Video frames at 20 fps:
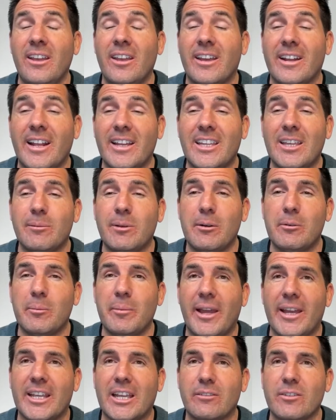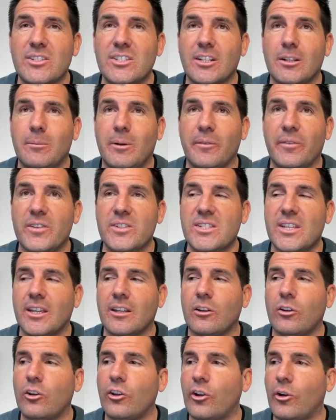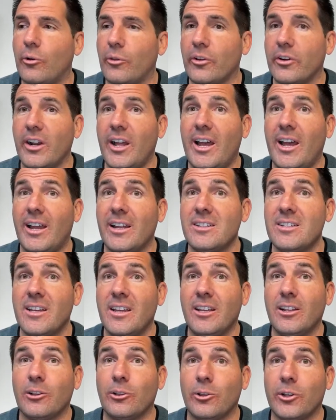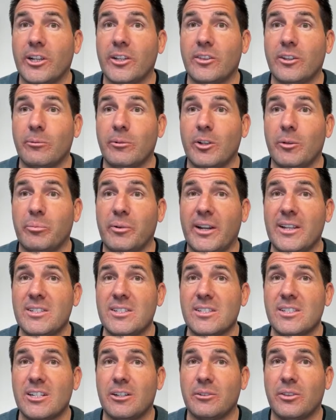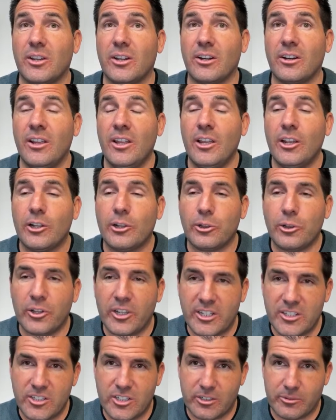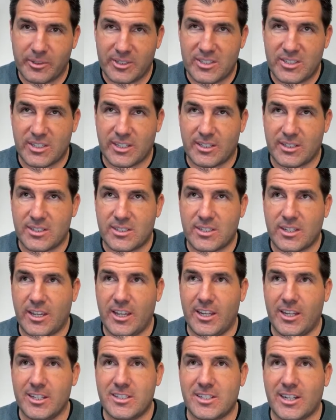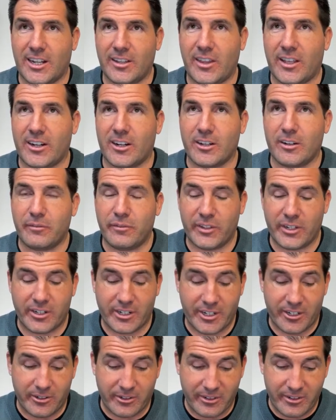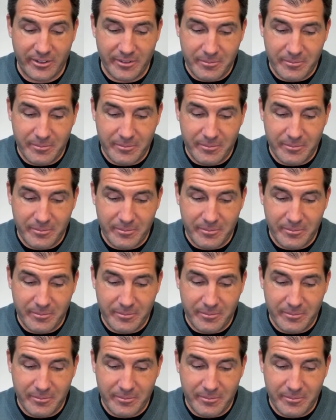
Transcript: And I keep coming back every single month and saying, no, they're not. Look at the real prices out there. Look at your receipts. It's not that hard to figure out.